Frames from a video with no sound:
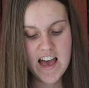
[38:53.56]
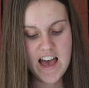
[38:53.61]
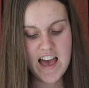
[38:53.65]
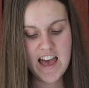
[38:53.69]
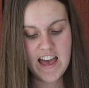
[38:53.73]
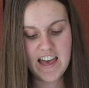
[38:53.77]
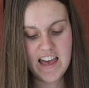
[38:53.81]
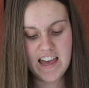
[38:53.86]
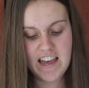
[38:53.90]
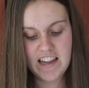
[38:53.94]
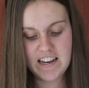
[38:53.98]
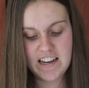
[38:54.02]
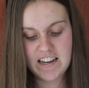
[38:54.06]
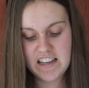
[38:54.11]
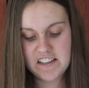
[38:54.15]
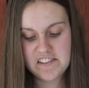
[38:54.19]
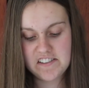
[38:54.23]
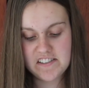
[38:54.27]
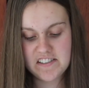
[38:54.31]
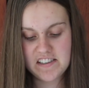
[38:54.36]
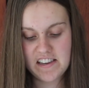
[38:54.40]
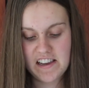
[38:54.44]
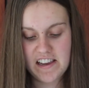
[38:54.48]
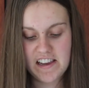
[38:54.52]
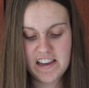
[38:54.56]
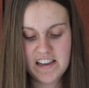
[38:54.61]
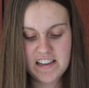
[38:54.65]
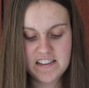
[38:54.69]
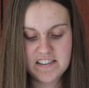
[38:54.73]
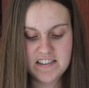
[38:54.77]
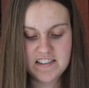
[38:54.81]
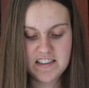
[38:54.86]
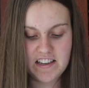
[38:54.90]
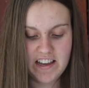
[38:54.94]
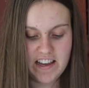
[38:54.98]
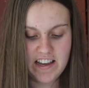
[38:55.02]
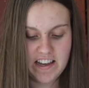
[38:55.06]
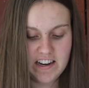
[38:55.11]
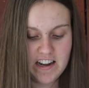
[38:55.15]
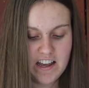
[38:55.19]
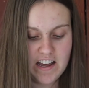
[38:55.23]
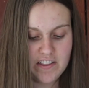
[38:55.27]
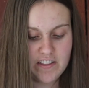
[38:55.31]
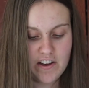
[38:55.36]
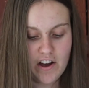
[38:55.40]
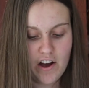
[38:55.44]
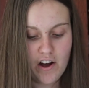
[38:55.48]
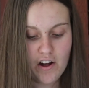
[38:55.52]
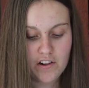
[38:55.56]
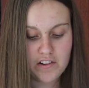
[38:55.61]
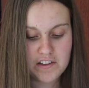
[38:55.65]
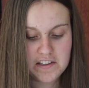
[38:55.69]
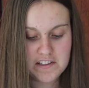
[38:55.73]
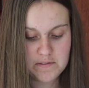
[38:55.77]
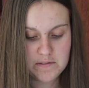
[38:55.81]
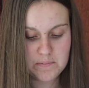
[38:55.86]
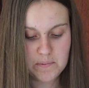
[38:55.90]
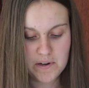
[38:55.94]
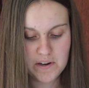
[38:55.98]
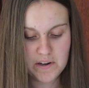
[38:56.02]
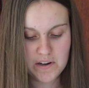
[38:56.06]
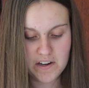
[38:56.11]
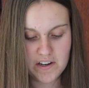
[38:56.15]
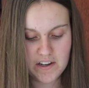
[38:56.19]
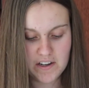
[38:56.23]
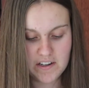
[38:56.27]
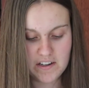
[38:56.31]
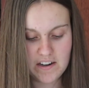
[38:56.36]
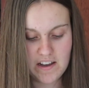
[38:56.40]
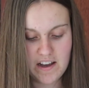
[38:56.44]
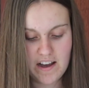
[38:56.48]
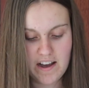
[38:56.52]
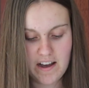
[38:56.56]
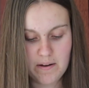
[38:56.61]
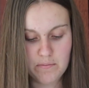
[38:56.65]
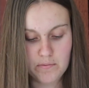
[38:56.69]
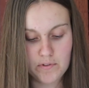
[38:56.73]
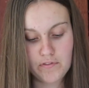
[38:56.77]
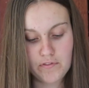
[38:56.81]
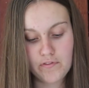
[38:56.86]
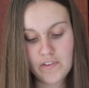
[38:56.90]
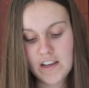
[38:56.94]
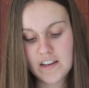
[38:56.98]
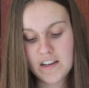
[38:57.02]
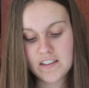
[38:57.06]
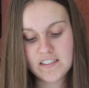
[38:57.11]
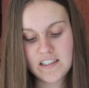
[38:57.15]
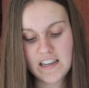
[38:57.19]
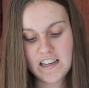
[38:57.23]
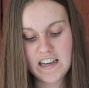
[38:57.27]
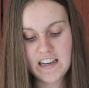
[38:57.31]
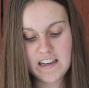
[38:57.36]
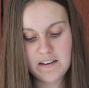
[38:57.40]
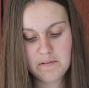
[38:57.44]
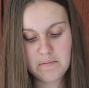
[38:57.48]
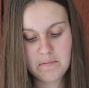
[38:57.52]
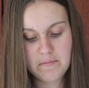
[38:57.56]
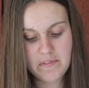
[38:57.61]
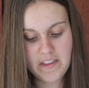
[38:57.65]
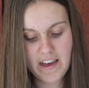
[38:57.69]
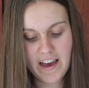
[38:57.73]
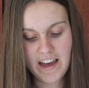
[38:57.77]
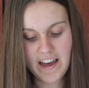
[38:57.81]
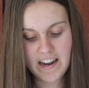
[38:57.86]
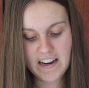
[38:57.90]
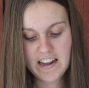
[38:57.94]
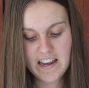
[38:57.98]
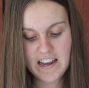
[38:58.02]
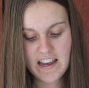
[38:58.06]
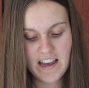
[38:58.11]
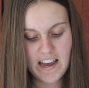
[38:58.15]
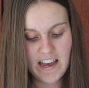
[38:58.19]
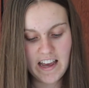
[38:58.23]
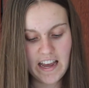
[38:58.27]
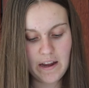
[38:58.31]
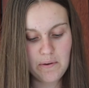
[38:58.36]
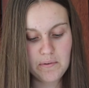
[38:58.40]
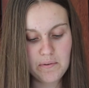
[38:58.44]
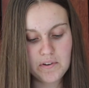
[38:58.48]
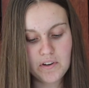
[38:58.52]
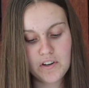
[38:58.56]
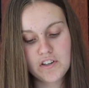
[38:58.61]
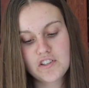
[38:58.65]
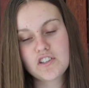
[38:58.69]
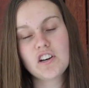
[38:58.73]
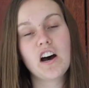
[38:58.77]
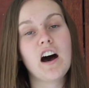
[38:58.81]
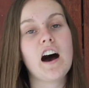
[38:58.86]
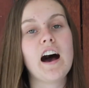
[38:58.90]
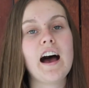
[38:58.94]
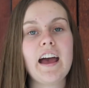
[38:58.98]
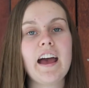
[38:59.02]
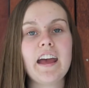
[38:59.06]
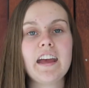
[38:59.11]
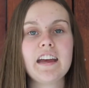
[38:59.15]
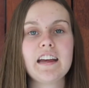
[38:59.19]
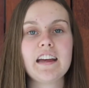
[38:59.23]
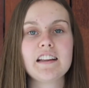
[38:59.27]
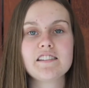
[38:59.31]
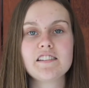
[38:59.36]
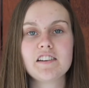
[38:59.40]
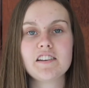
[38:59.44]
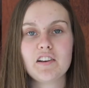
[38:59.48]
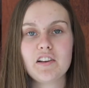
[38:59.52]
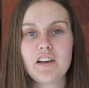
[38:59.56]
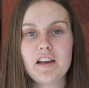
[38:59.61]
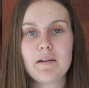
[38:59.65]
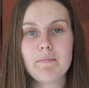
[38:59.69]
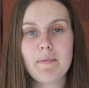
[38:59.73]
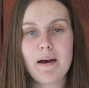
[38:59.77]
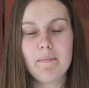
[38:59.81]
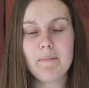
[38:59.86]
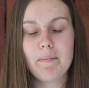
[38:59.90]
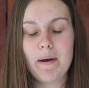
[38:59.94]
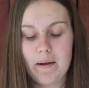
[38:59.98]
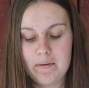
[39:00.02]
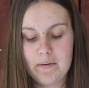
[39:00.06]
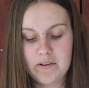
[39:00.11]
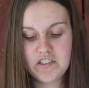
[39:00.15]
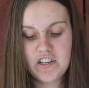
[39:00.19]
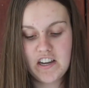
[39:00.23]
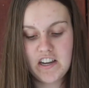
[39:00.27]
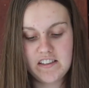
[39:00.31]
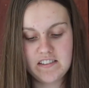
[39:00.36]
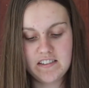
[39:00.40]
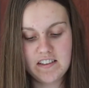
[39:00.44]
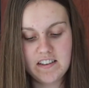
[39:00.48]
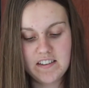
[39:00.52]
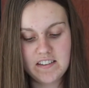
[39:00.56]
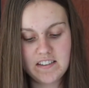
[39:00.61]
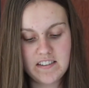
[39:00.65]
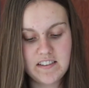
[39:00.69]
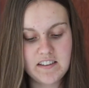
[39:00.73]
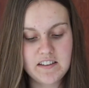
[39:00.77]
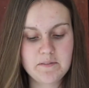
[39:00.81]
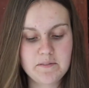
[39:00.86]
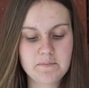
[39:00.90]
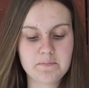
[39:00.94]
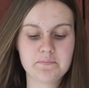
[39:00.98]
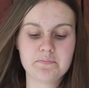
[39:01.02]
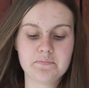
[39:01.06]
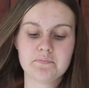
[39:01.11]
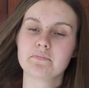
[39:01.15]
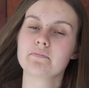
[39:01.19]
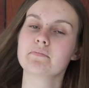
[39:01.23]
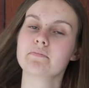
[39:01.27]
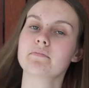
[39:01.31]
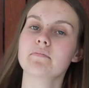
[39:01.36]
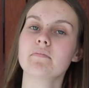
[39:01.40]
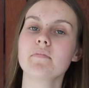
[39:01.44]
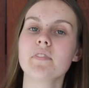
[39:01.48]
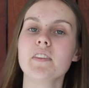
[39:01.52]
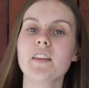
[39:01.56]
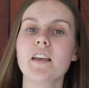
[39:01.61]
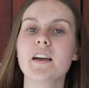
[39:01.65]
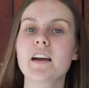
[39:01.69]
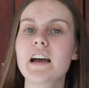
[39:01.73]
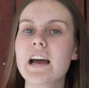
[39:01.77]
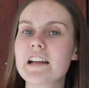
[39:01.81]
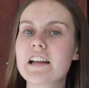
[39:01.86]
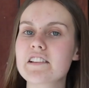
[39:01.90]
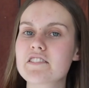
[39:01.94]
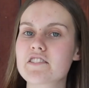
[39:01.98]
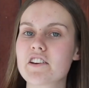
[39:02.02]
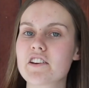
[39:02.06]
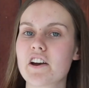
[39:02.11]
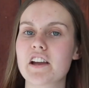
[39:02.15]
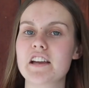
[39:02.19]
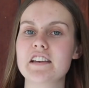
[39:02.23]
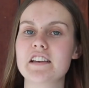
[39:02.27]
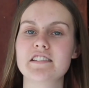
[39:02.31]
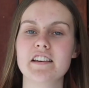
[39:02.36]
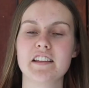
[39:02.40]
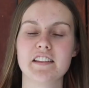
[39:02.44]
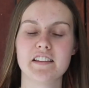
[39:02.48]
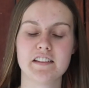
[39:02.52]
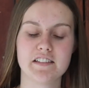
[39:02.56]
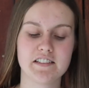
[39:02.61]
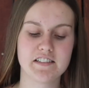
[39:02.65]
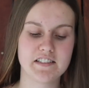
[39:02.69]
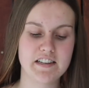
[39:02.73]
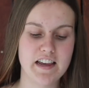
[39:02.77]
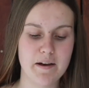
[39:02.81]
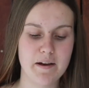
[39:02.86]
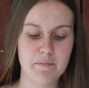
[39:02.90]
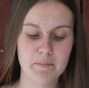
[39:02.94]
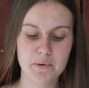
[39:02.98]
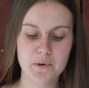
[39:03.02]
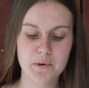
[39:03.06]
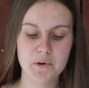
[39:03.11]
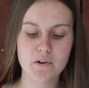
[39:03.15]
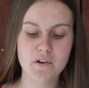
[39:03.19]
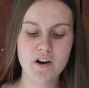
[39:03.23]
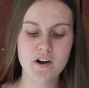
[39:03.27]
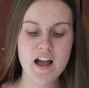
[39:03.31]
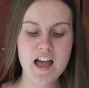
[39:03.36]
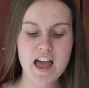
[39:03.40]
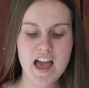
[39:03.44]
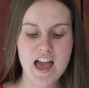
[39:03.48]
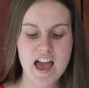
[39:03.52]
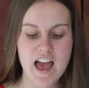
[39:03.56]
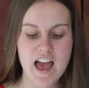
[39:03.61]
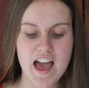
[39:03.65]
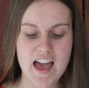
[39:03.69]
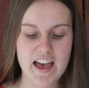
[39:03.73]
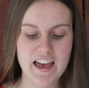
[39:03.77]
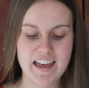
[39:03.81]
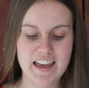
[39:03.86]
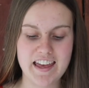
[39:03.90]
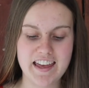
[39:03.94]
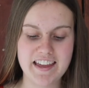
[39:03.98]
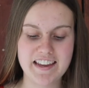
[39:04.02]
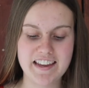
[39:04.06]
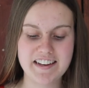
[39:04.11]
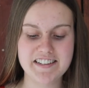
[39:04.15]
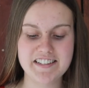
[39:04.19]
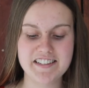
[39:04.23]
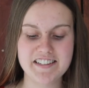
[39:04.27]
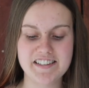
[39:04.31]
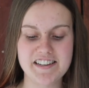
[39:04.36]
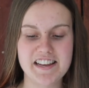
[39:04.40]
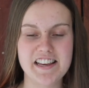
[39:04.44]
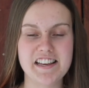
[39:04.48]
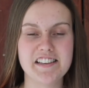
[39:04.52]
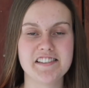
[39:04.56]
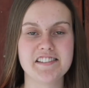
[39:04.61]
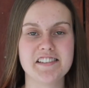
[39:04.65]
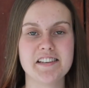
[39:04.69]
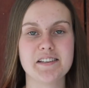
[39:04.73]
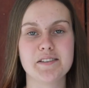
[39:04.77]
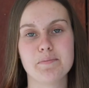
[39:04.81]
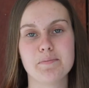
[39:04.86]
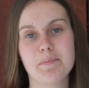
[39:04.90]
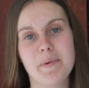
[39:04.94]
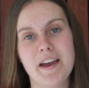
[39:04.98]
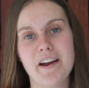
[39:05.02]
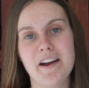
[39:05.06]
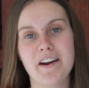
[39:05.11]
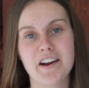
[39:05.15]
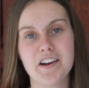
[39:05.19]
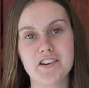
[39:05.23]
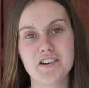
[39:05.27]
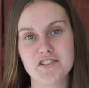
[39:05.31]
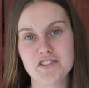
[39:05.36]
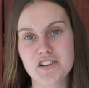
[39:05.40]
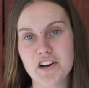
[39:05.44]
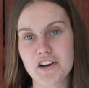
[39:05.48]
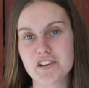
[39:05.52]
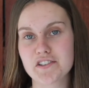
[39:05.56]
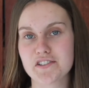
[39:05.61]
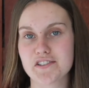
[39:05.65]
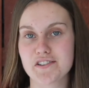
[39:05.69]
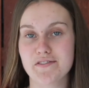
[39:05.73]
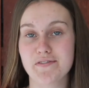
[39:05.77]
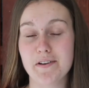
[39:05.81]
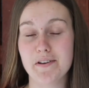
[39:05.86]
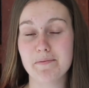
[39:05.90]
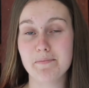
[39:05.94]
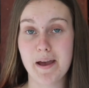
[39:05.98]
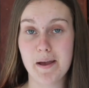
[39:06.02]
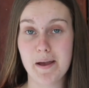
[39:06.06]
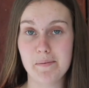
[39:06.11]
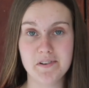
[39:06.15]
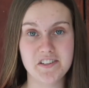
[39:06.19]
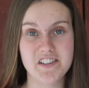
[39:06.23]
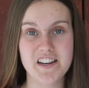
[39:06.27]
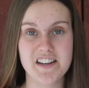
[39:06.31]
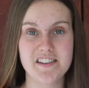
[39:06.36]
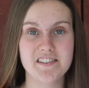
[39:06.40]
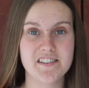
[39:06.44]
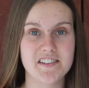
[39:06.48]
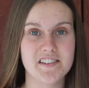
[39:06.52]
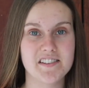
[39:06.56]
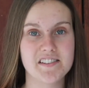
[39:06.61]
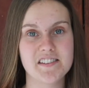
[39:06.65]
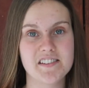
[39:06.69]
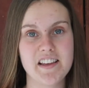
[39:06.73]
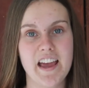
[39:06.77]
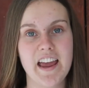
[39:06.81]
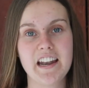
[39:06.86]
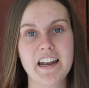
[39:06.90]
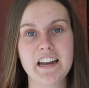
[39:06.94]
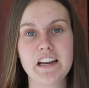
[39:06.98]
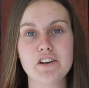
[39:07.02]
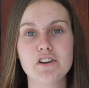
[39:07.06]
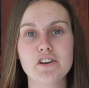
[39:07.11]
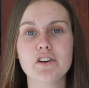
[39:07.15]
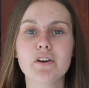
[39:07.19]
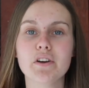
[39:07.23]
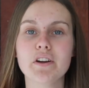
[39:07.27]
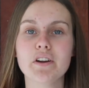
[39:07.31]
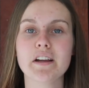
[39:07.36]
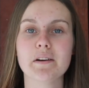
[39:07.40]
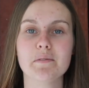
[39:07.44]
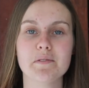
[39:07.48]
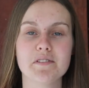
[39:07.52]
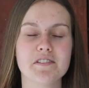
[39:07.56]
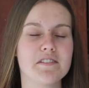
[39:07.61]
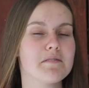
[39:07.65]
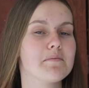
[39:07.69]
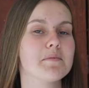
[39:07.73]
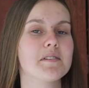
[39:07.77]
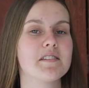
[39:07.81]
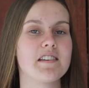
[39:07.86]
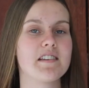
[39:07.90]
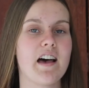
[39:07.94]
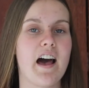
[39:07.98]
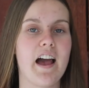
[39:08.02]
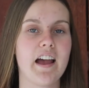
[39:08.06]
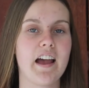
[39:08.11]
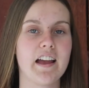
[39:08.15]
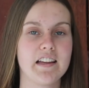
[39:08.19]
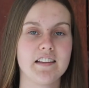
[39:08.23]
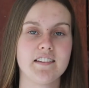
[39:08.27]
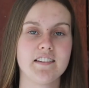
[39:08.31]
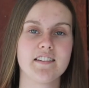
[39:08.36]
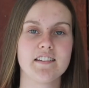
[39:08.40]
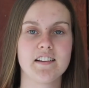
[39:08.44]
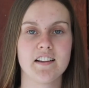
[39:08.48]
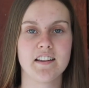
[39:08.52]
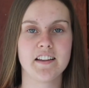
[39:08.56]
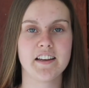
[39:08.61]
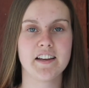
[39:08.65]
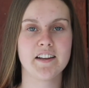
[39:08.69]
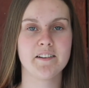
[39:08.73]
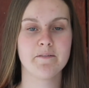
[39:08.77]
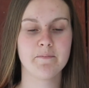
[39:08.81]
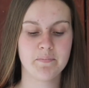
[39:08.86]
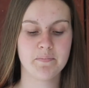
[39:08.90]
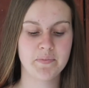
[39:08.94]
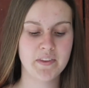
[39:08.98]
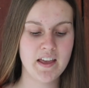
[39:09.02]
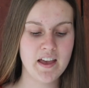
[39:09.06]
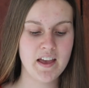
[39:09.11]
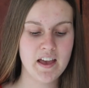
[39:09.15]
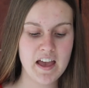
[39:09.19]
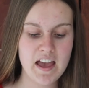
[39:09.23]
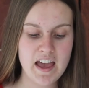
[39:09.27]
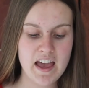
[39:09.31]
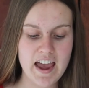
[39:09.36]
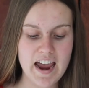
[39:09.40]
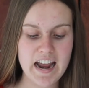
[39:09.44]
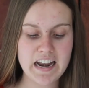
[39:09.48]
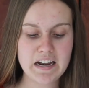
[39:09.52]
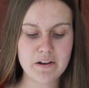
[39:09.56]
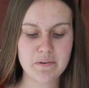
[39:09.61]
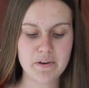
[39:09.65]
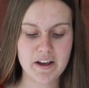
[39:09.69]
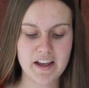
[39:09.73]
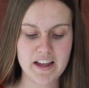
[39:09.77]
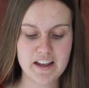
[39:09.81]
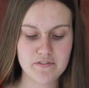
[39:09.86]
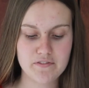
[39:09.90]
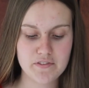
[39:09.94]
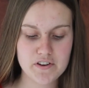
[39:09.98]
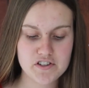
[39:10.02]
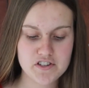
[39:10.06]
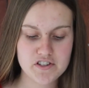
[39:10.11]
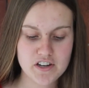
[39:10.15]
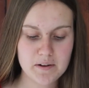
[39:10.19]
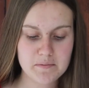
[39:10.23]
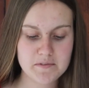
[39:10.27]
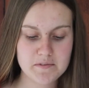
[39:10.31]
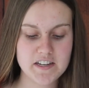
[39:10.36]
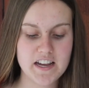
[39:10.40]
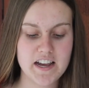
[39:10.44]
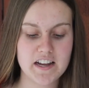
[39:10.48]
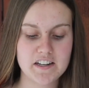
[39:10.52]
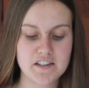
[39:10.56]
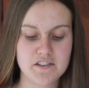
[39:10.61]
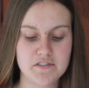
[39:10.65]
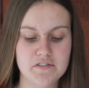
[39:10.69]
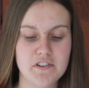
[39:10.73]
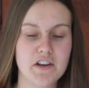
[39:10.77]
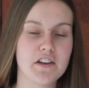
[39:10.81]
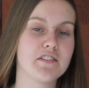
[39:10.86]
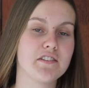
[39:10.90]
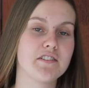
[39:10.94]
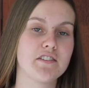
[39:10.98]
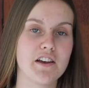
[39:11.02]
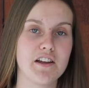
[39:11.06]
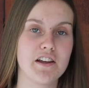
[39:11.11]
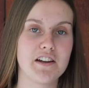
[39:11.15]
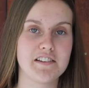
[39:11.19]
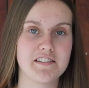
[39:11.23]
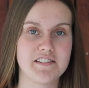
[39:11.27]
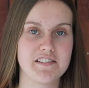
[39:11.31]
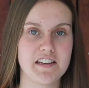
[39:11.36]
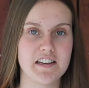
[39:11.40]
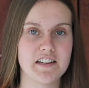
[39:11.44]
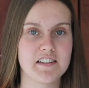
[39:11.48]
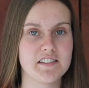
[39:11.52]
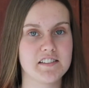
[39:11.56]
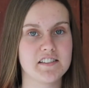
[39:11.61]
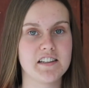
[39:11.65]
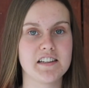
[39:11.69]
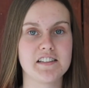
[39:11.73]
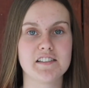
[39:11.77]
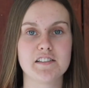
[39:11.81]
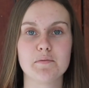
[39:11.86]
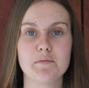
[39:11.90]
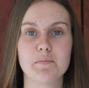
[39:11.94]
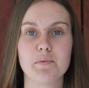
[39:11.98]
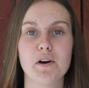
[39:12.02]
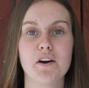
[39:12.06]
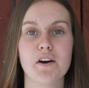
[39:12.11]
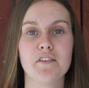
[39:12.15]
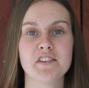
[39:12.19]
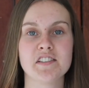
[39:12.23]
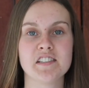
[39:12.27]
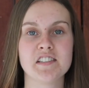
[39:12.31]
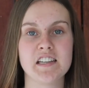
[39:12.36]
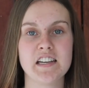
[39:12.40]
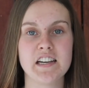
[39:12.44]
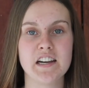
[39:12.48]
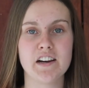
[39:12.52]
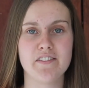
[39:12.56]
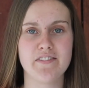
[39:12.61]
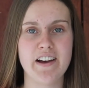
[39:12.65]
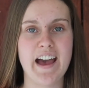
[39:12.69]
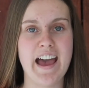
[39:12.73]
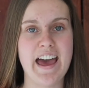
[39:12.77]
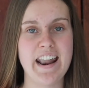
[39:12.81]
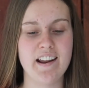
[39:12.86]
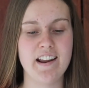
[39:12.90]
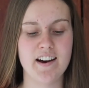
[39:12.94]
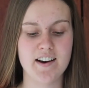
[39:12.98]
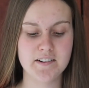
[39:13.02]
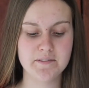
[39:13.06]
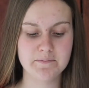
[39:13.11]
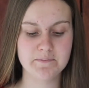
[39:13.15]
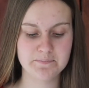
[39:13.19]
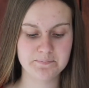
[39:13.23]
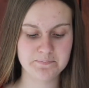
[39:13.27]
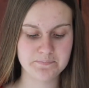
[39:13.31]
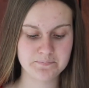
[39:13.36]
And it says that the Holy Spirit revealed to him that he would not die until he met baby Jesus. And so he's at the temple and he sees Mary and Joseph and baby Jesus. And he knew it was the Messiah instantly. Anyway, if we jump down to verse 36, it's the prophecy of Anna.